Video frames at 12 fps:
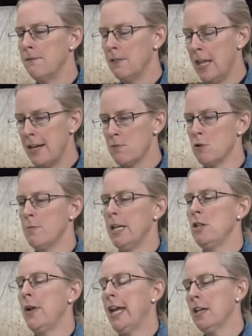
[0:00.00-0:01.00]
Lightroom
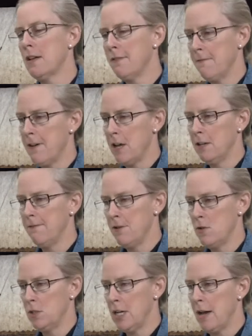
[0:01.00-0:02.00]
and you hand off the file to
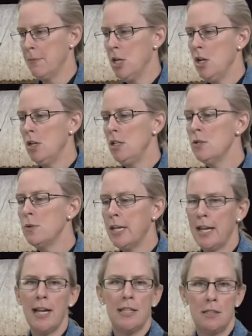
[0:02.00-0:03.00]
Photoshop, you
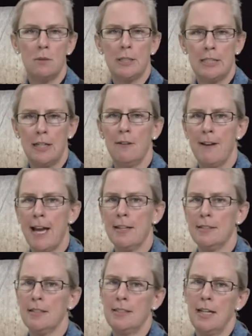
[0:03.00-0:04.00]
can do a save
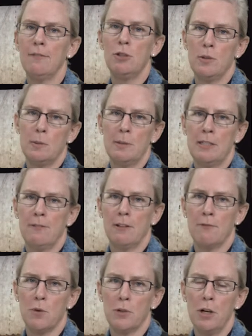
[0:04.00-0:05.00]
as and save to a specific
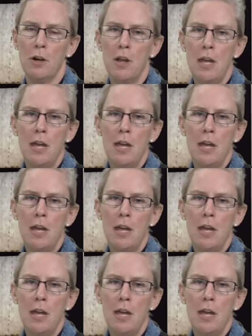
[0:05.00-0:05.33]
folder.